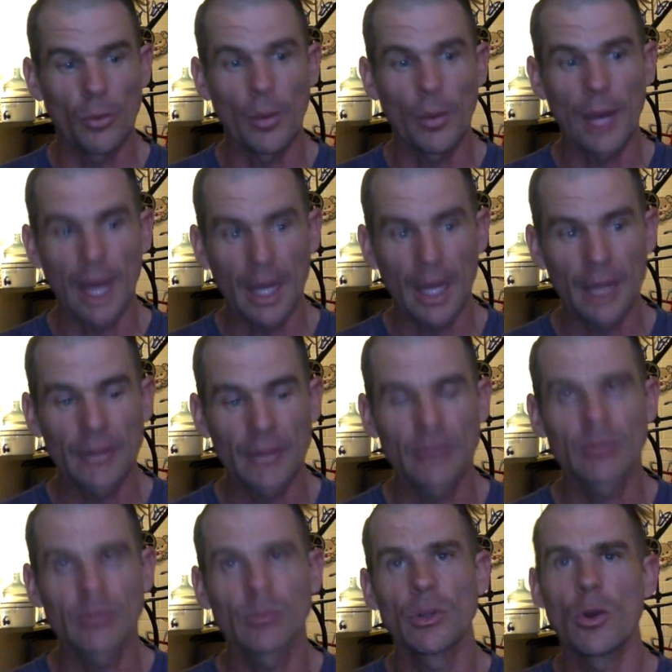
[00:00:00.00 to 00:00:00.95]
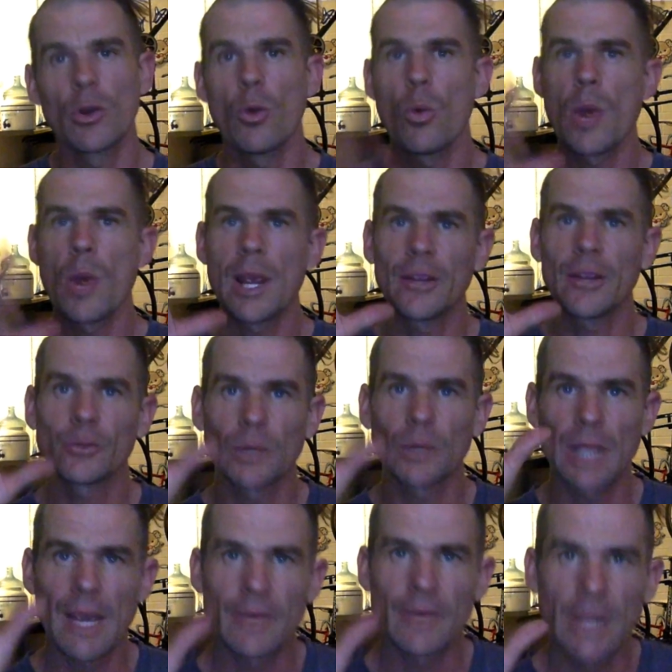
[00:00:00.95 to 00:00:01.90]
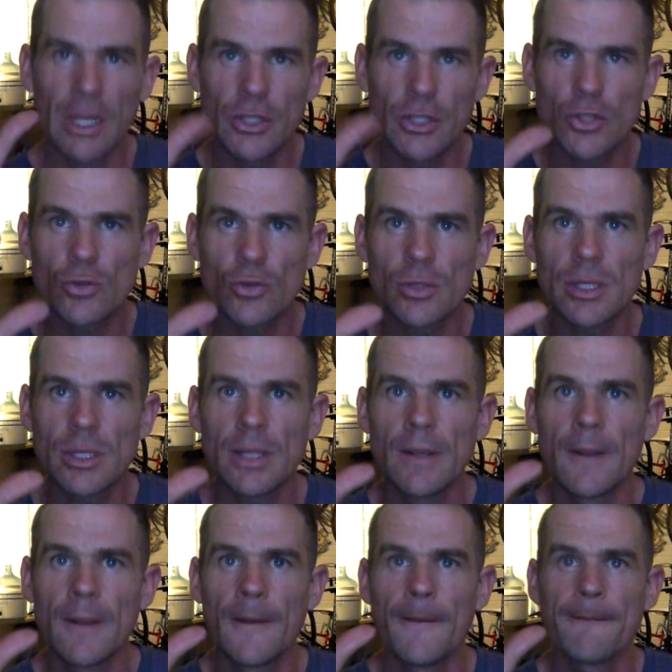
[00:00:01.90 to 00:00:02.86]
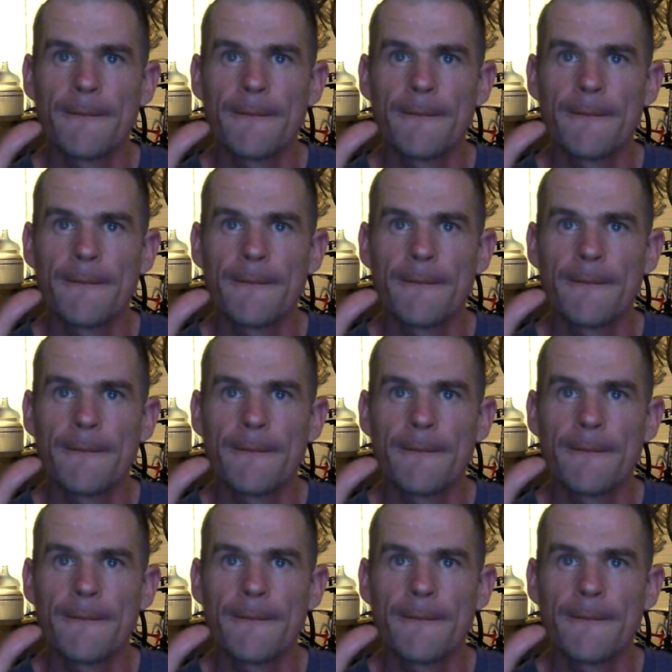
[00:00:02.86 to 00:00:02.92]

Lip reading: But we always, when you have an injury,